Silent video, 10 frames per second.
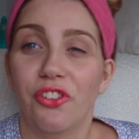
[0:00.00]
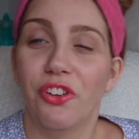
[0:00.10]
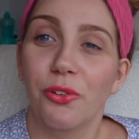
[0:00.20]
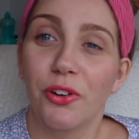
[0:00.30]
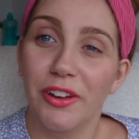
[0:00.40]

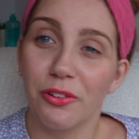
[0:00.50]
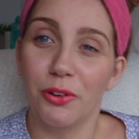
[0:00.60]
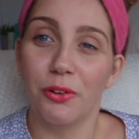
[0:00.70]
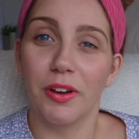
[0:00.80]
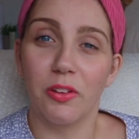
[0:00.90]
So
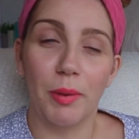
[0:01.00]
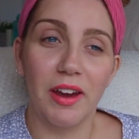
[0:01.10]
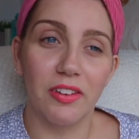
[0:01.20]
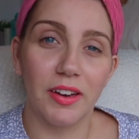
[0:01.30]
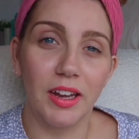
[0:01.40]
clitoral is
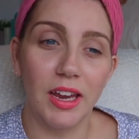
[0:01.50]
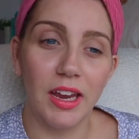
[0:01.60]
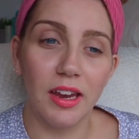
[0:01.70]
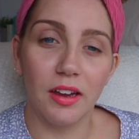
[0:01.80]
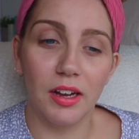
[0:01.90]

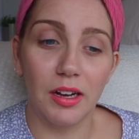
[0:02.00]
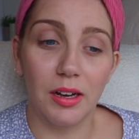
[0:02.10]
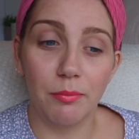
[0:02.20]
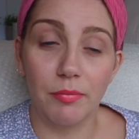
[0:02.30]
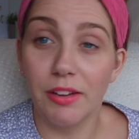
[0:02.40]
basically,
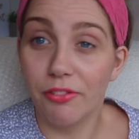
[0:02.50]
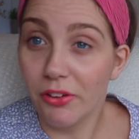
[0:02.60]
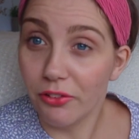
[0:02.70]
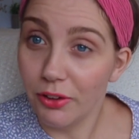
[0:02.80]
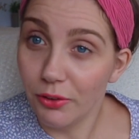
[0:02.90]
if
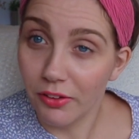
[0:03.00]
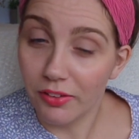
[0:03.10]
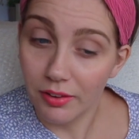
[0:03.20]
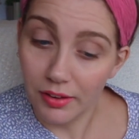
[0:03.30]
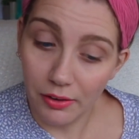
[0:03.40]
you've
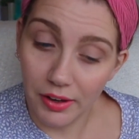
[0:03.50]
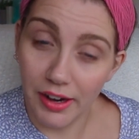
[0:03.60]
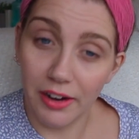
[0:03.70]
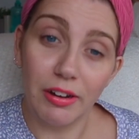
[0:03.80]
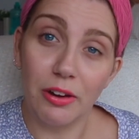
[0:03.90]
looked down
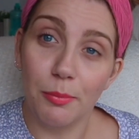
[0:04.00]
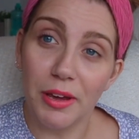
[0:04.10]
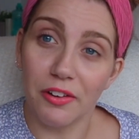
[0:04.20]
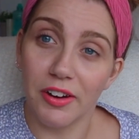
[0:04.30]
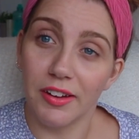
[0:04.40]
there with your
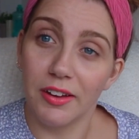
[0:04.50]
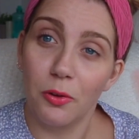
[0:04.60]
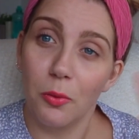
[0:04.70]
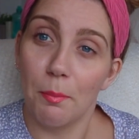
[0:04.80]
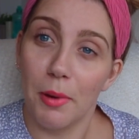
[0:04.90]
mirror, the
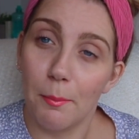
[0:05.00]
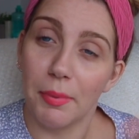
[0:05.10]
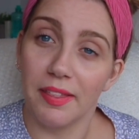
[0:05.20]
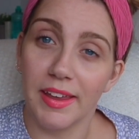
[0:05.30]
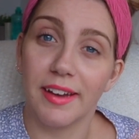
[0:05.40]
little
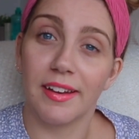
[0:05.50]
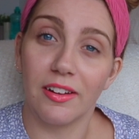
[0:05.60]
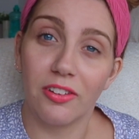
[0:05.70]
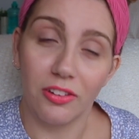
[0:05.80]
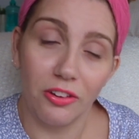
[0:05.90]
bumpy thing,
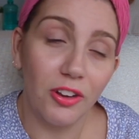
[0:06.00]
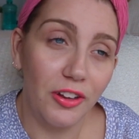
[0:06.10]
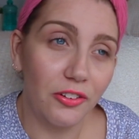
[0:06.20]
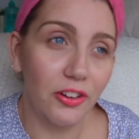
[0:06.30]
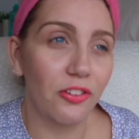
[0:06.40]
that's your
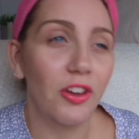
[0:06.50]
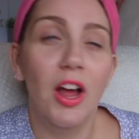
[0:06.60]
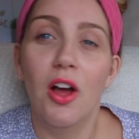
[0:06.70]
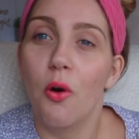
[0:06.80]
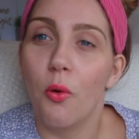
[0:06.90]
clitoris.
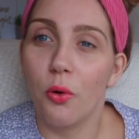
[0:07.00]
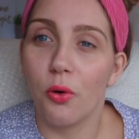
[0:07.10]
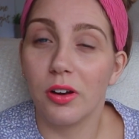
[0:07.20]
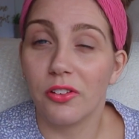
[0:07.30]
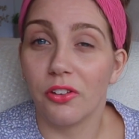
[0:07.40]

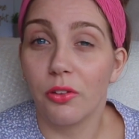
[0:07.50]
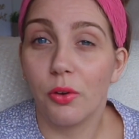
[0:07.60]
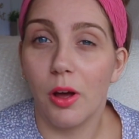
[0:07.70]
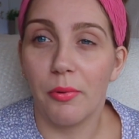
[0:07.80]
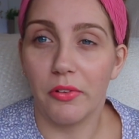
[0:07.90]
Or just
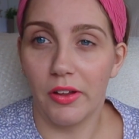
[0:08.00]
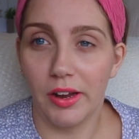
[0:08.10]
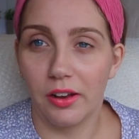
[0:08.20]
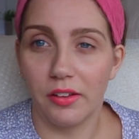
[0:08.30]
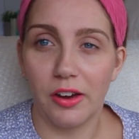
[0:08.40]
look up
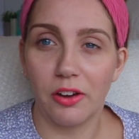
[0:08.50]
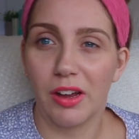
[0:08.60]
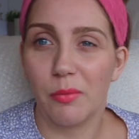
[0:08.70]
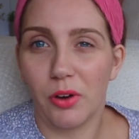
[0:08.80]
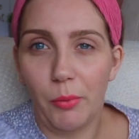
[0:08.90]
online a
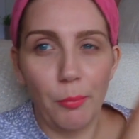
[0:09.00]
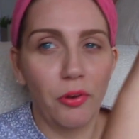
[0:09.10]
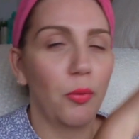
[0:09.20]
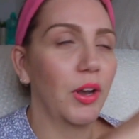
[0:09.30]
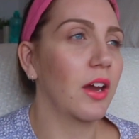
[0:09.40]
diagram, or I might
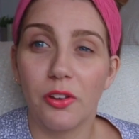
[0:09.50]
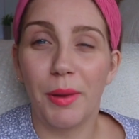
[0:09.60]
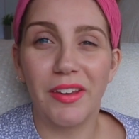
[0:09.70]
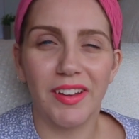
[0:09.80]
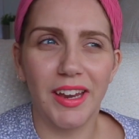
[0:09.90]
put one here. So
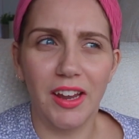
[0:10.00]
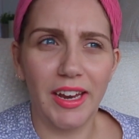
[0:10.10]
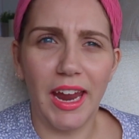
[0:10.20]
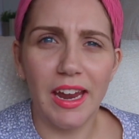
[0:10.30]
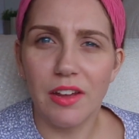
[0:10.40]
basically
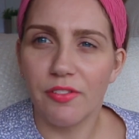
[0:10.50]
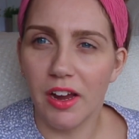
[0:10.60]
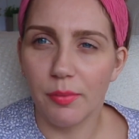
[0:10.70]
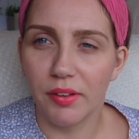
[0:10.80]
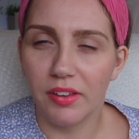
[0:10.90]
like
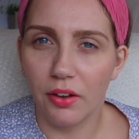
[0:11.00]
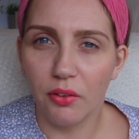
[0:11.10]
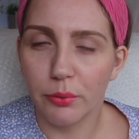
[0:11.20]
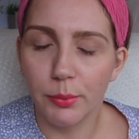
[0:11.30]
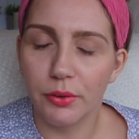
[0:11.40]
85%
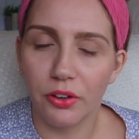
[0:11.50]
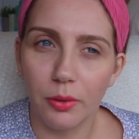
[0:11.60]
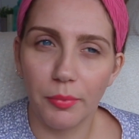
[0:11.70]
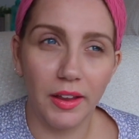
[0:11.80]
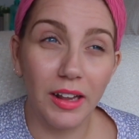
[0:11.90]
of women or
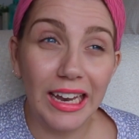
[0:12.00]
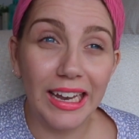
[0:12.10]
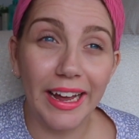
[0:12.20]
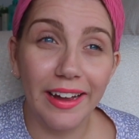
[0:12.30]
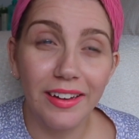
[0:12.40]
something like
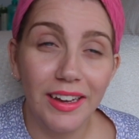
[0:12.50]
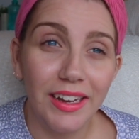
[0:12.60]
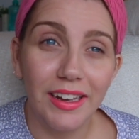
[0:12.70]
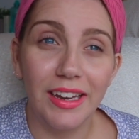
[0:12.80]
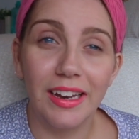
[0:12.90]
that
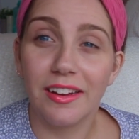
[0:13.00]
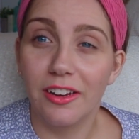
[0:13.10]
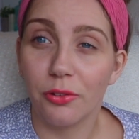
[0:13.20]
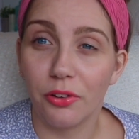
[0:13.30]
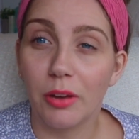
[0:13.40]
need
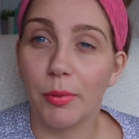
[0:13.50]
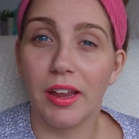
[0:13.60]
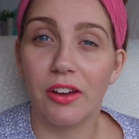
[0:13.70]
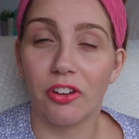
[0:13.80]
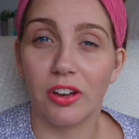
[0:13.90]
clitoral
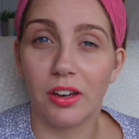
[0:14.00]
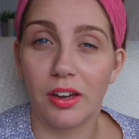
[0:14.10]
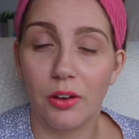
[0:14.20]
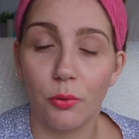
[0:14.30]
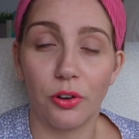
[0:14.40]
stimulation
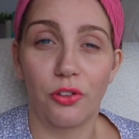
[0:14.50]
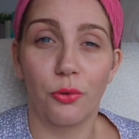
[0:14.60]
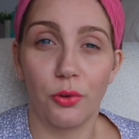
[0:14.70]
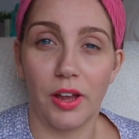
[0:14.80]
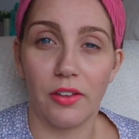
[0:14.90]
in order to
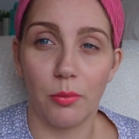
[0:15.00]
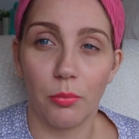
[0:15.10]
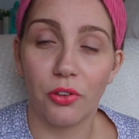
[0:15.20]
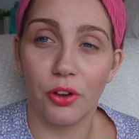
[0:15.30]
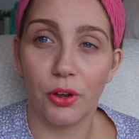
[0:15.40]
orgasm.
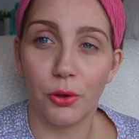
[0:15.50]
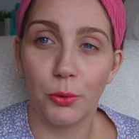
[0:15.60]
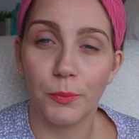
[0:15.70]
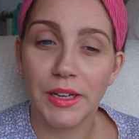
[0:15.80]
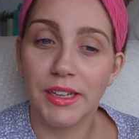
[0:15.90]

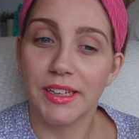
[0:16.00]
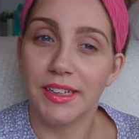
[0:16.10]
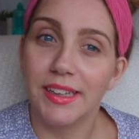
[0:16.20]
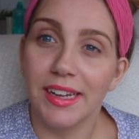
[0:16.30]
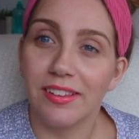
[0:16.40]
So
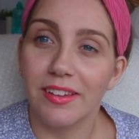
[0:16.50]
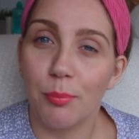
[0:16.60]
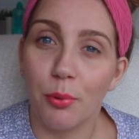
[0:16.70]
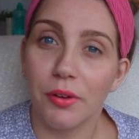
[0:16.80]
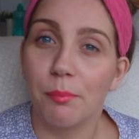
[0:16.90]
that's an
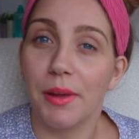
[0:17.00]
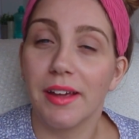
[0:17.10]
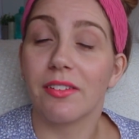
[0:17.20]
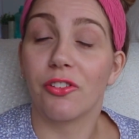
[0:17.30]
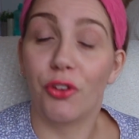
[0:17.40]
important
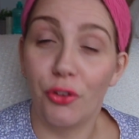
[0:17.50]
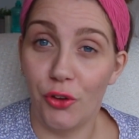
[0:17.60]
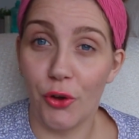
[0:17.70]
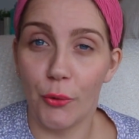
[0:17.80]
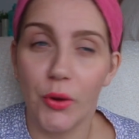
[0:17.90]
bit to
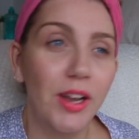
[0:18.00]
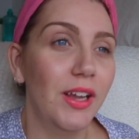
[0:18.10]
know.